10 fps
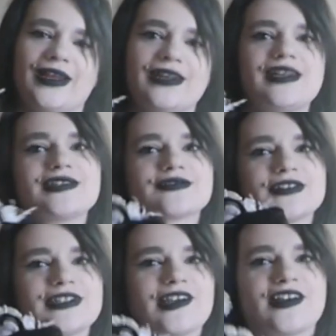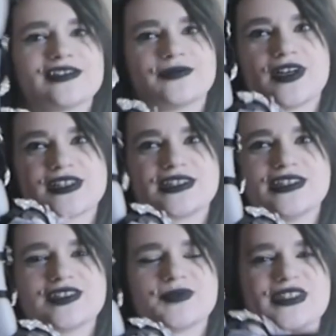And it's really hard to walk in
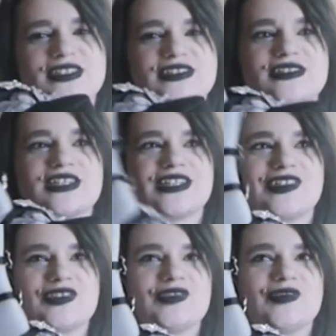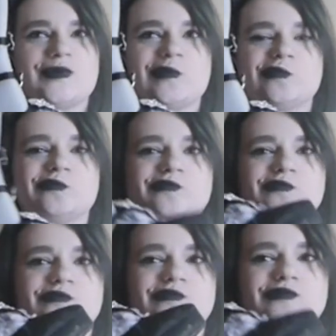these because they do,
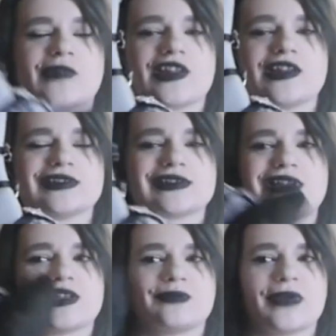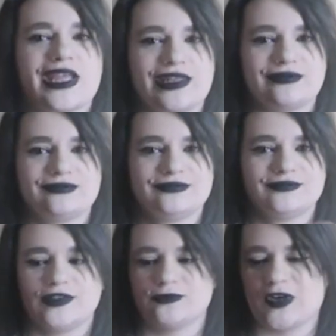there's a lot of pain
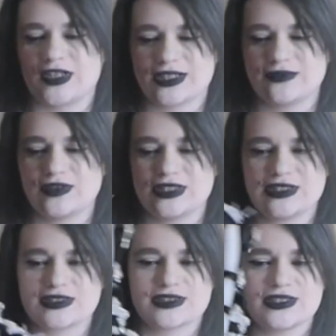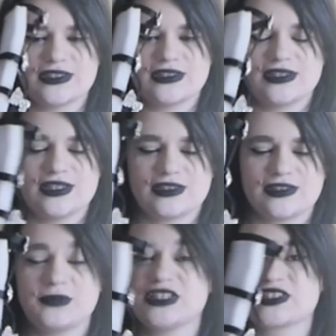when walking with these. It, it
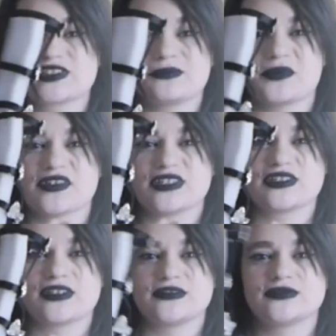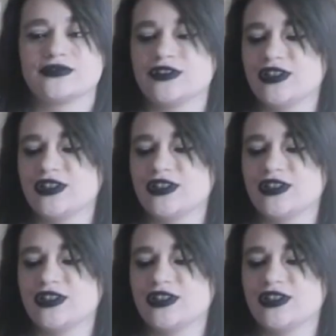could be just one toe,